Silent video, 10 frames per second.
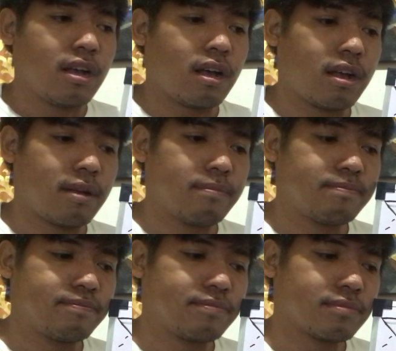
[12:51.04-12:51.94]

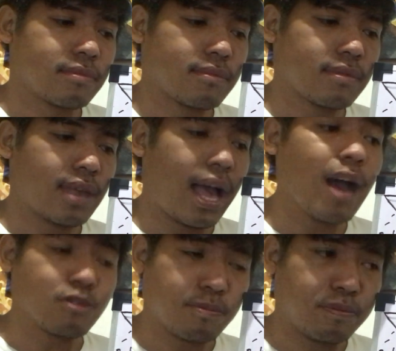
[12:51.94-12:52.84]
um,
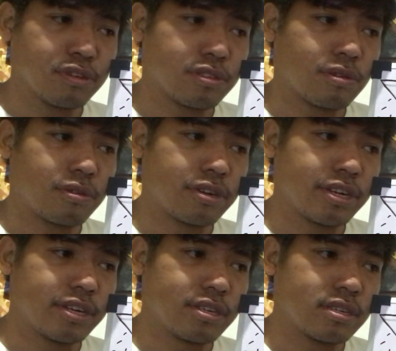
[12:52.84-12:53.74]
output
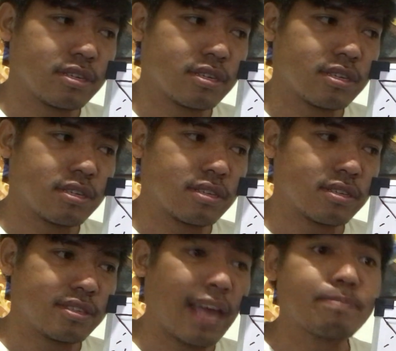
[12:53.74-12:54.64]
or
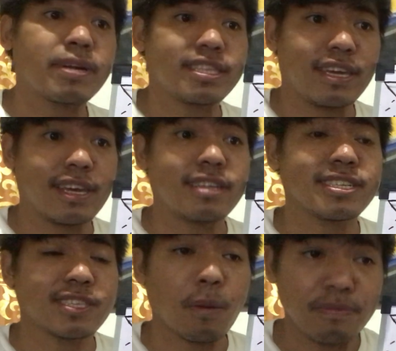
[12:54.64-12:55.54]
that particular
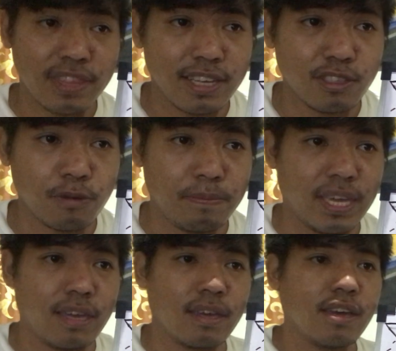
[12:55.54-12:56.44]
something to
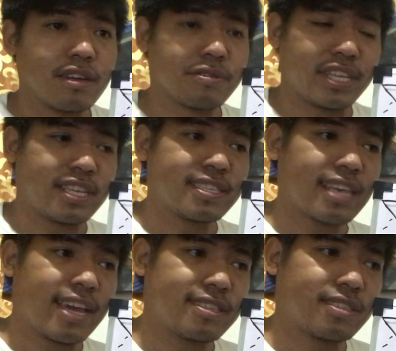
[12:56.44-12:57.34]
be
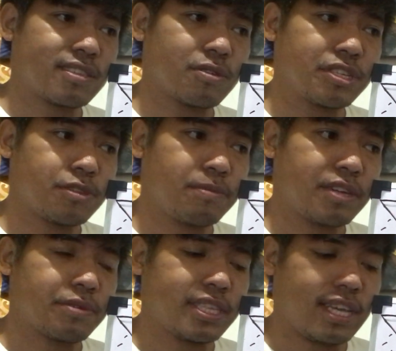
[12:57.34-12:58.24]
criticized or to be
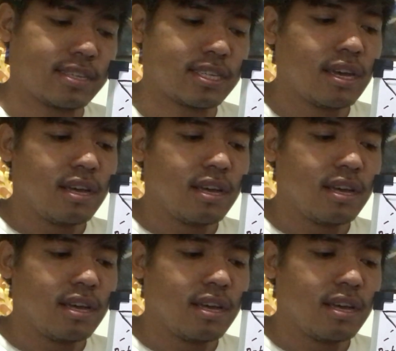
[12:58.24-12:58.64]
critiqued.